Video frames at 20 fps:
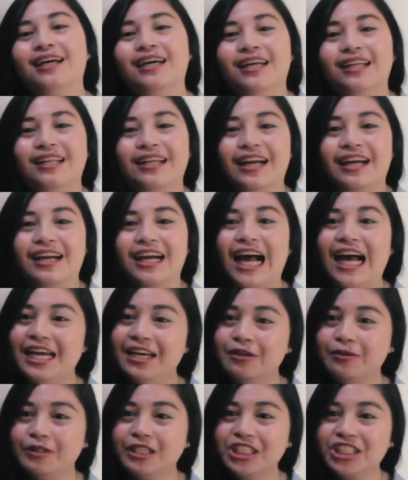There,
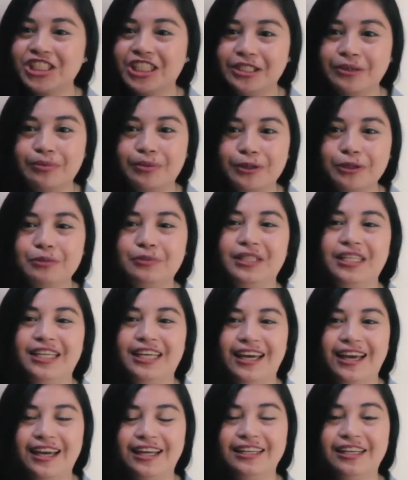will John approached me
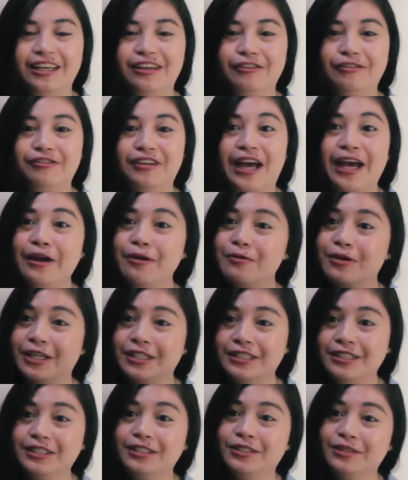again if I
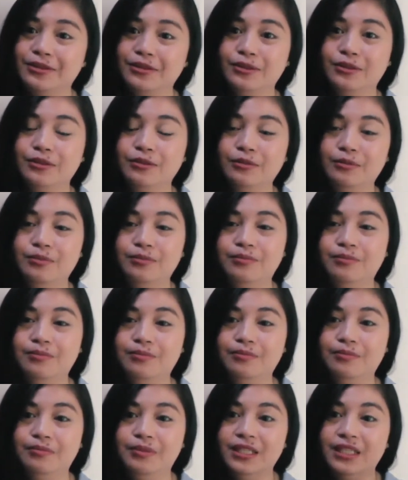wanted to
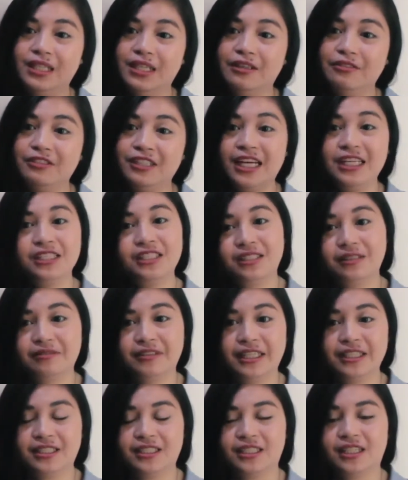be a financial
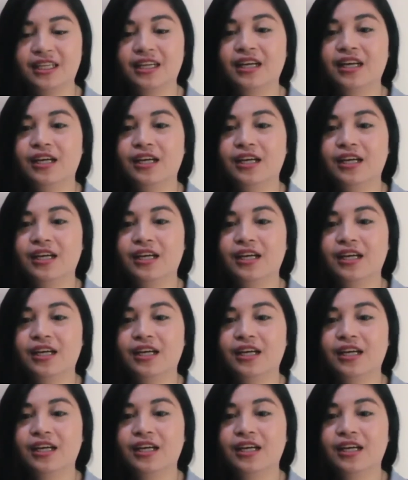advisor.